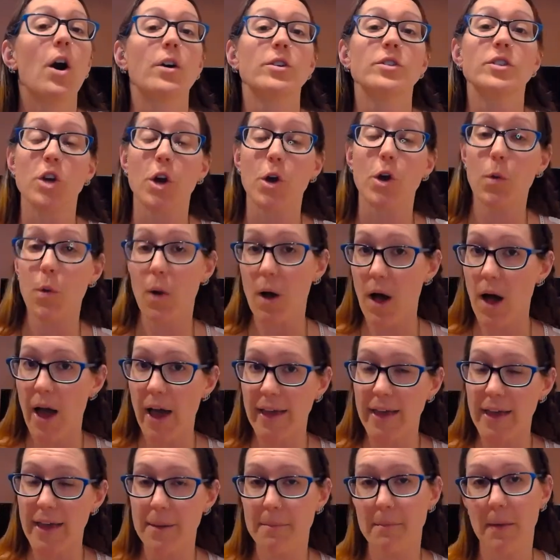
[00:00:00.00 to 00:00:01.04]
So
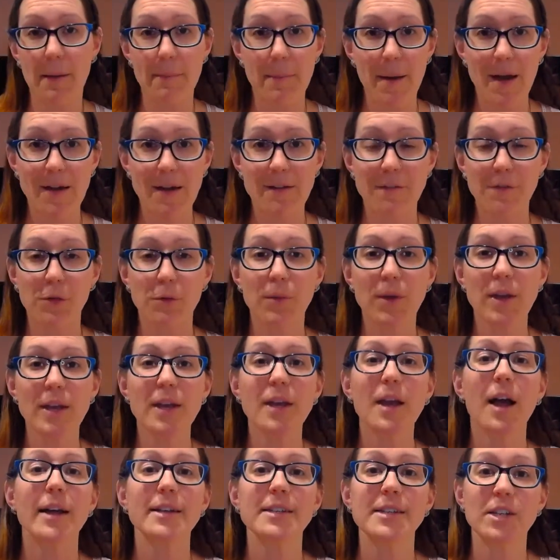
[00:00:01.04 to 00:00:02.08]
I get my Power of
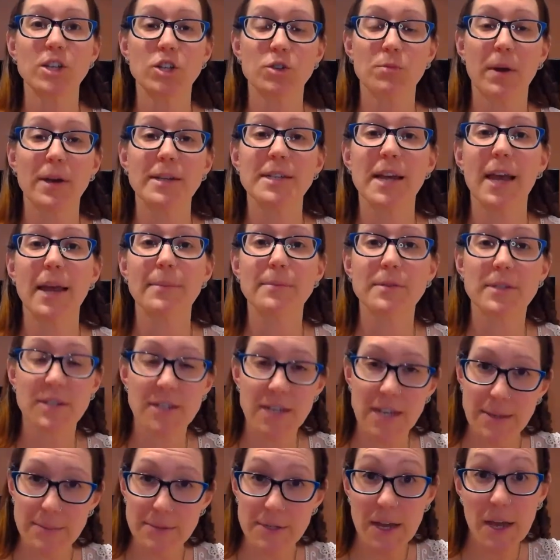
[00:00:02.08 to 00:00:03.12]
3, I teach my team
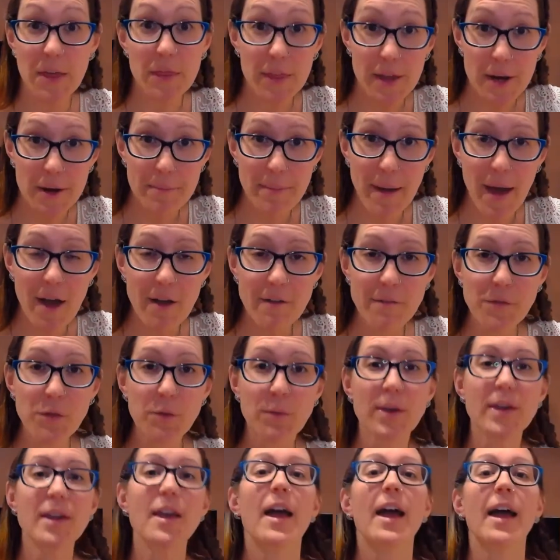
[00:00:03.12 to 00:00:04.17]
to get their Power of
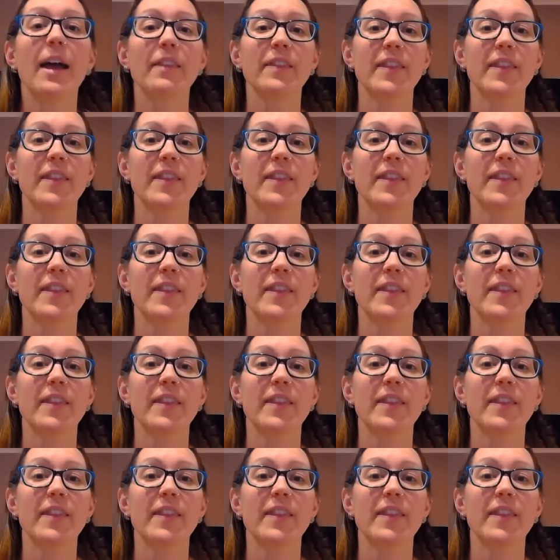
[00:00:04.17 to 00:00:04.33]
3,